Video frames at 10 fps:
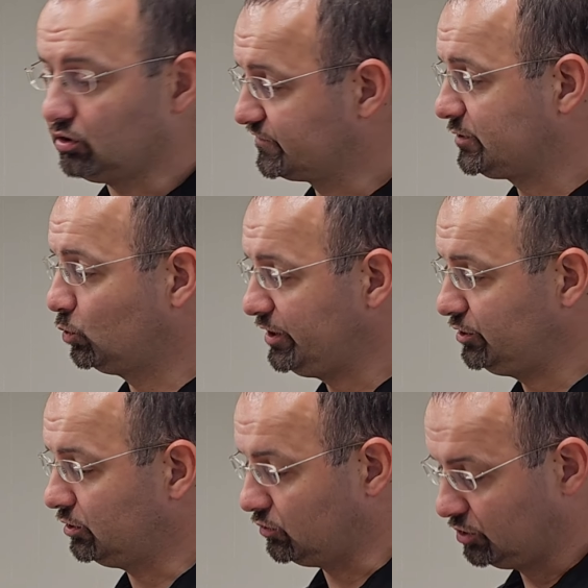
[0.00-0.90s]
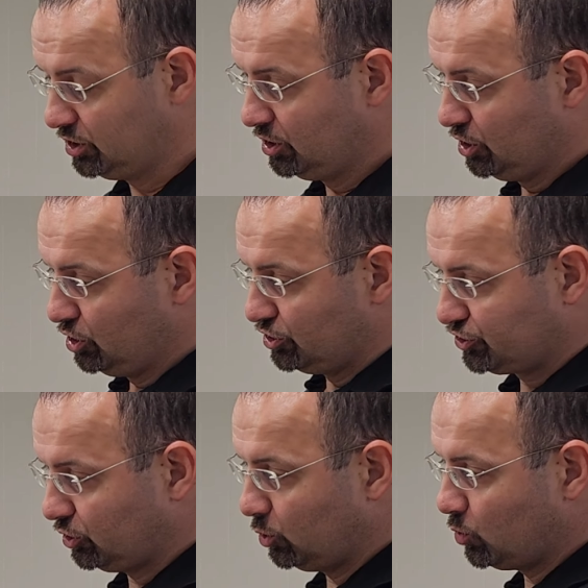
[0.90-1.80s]
of the window.
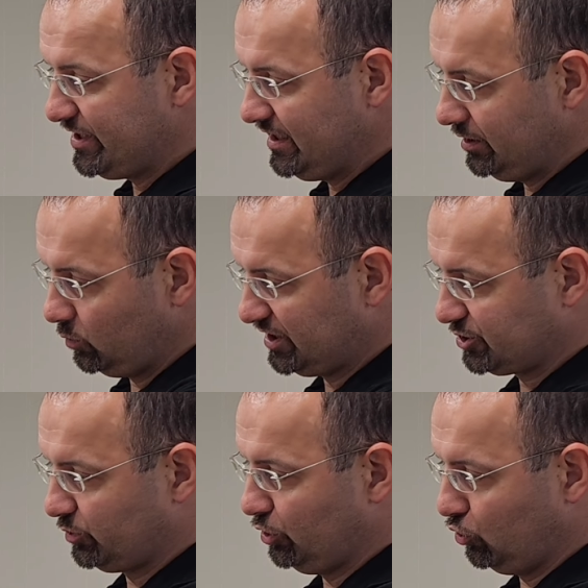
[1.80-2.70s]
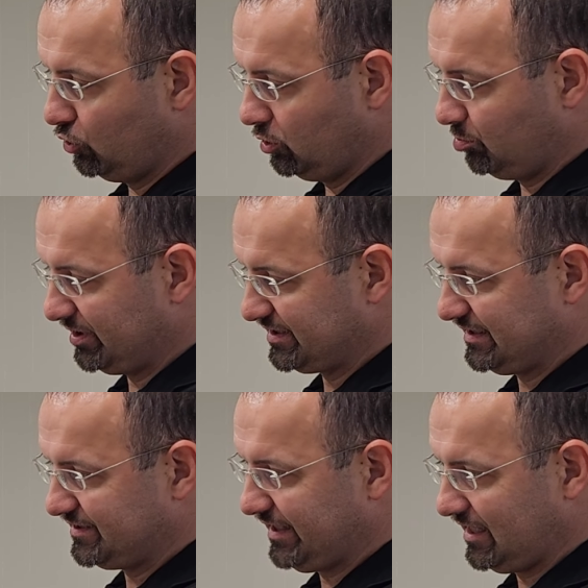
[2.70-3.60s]
So we, once we open the
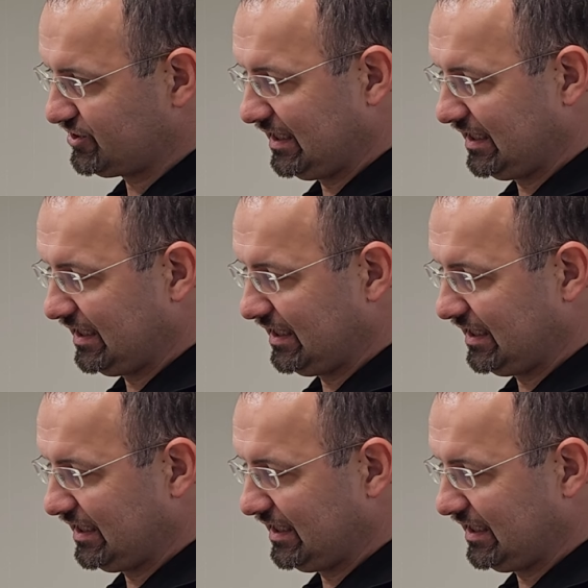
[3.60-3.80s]
sash,